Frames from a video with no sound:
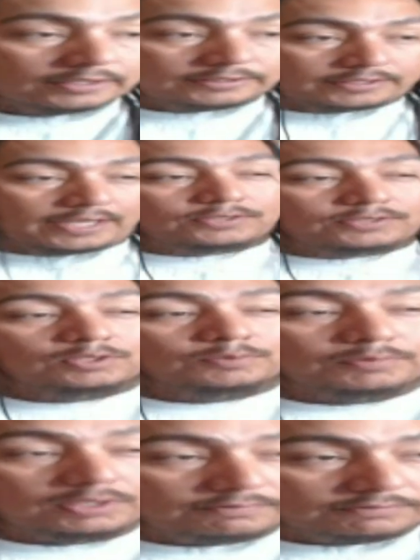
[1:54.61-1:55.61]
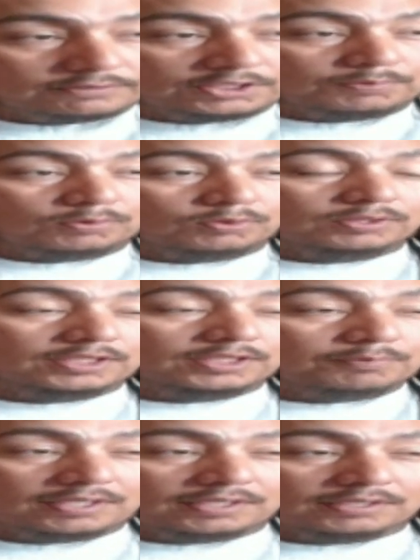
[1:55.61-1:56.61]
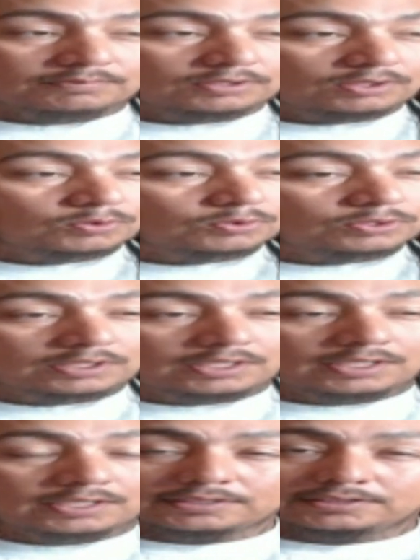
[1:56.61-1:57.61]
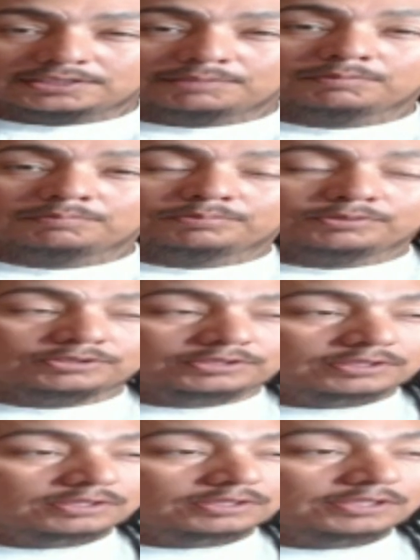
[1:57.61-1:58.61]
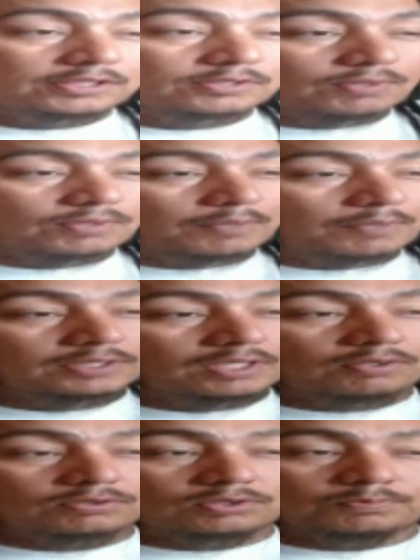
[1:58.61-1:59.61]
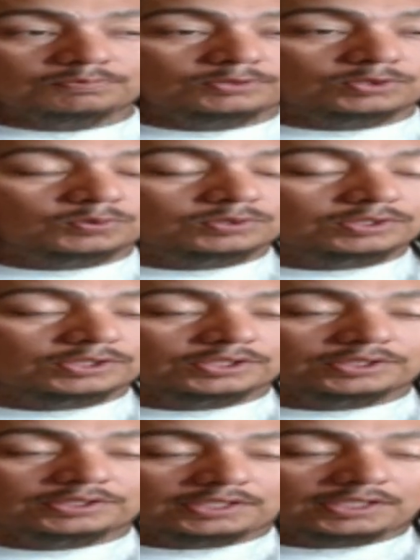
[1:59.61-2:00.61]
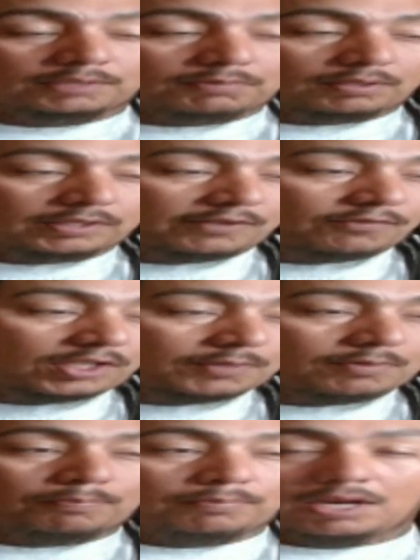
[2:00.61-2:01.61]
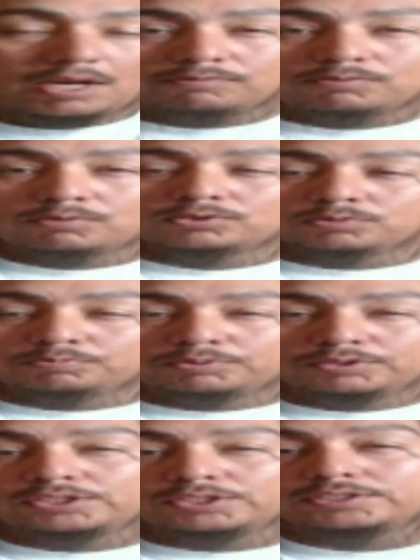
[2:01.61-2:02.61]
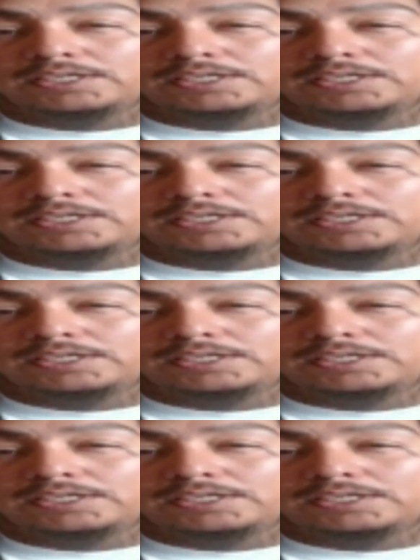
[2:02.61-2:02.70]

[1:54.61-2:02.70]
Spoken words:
signed to them, but if Shimo did, man, salute to them, because they've been pushing these rappers out, doing a good thing by giving them a platform to put their